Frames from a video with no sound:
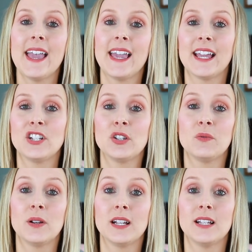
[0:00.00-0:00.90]
And she
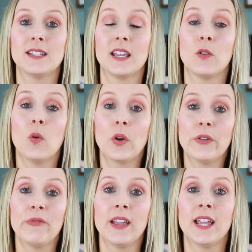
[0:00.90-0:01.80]
was an
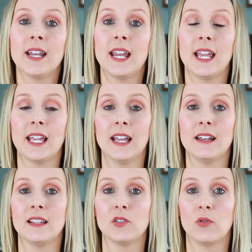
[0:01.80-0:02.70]
orphan
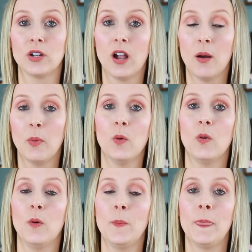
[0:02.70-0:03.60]
and this older
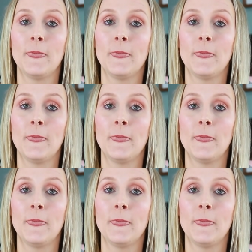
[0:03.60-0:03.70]
couple